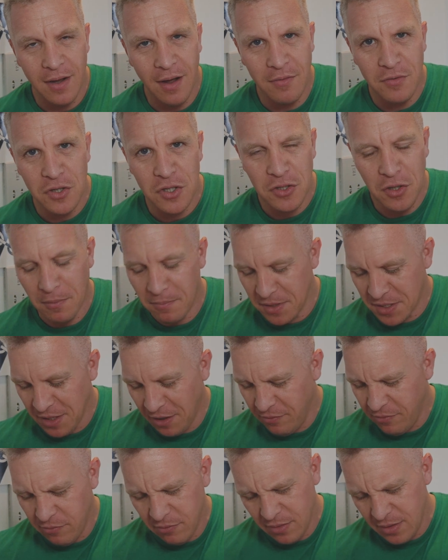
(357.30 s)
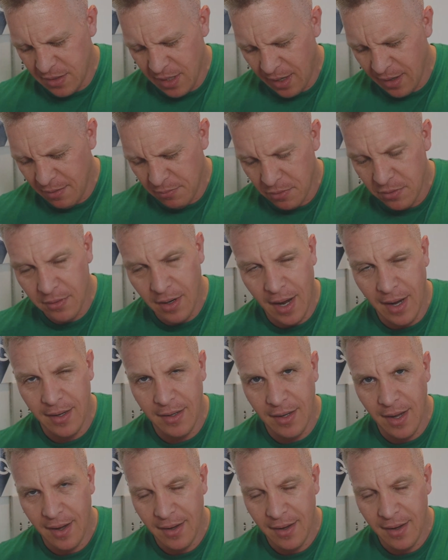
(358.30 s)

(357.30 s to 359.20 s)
I'll just stop myself. What is it, 81? 88?